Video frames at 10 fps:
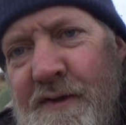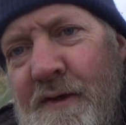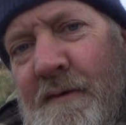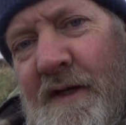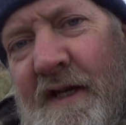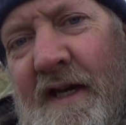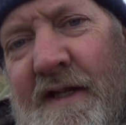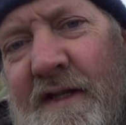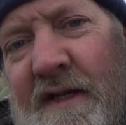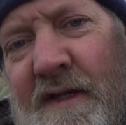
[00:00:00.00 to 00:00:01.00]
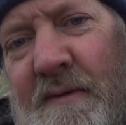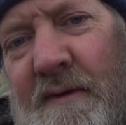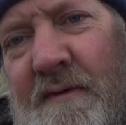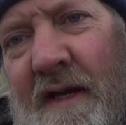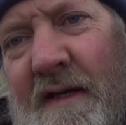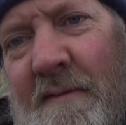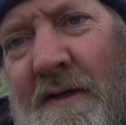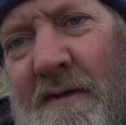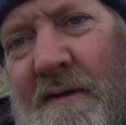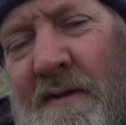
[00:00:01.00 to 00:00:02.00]
So many ideas we read
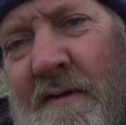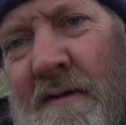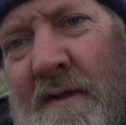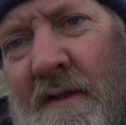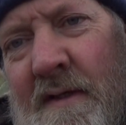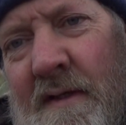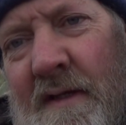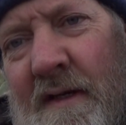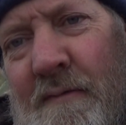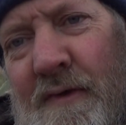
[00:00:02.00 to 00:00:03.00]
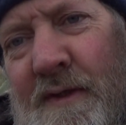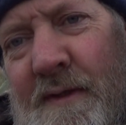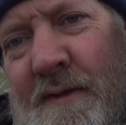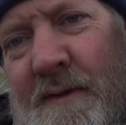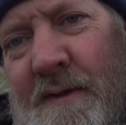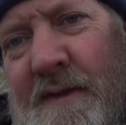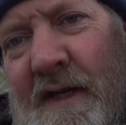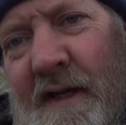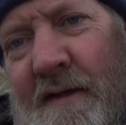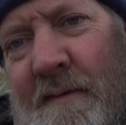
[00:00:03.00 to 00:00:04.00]
about and we don't
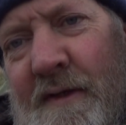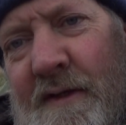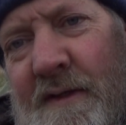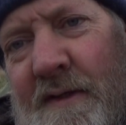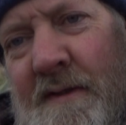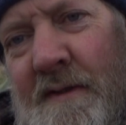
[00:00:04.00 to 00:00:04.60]
take them on,